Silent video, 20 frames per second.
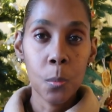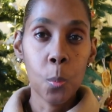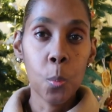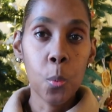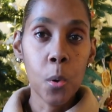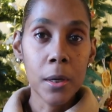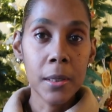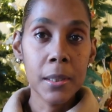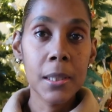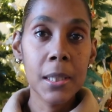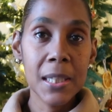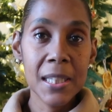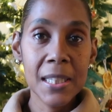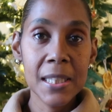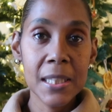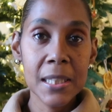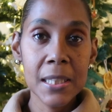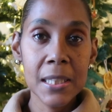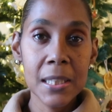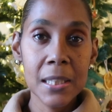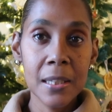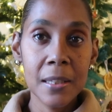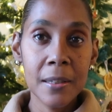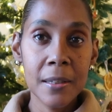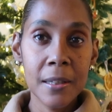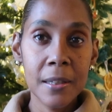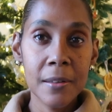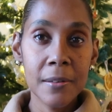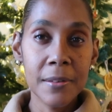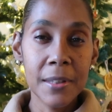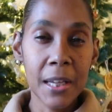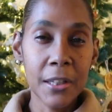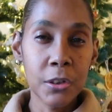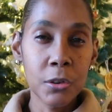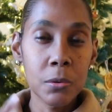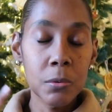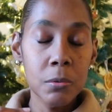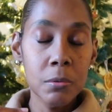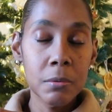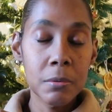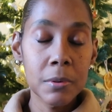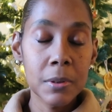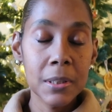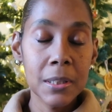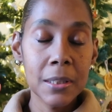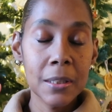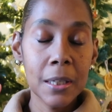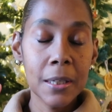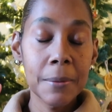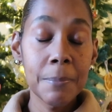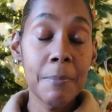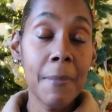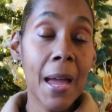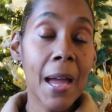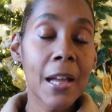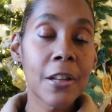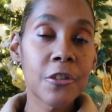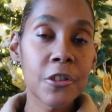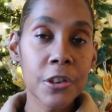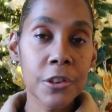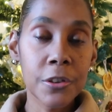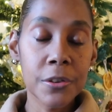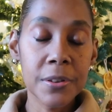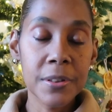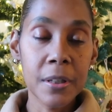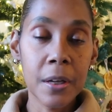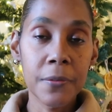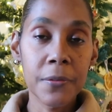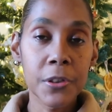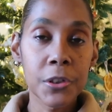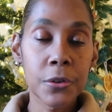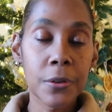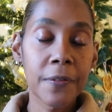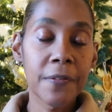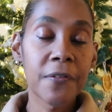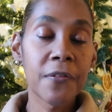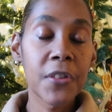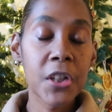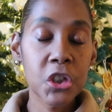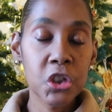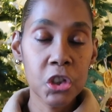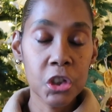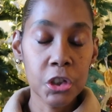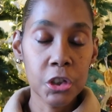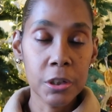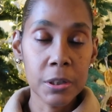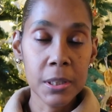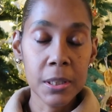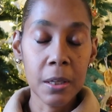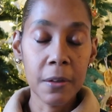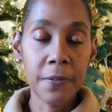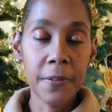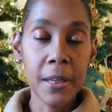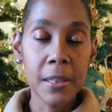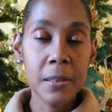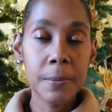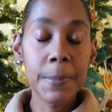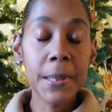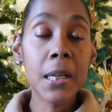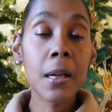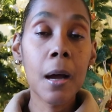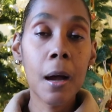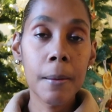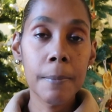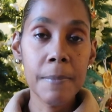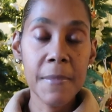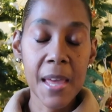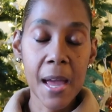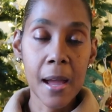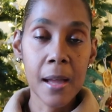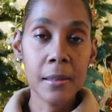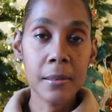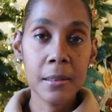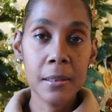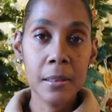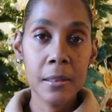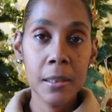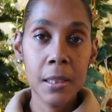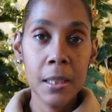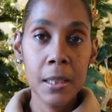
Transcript: what it is that you imagine yourself and you envision yourself as. Become that.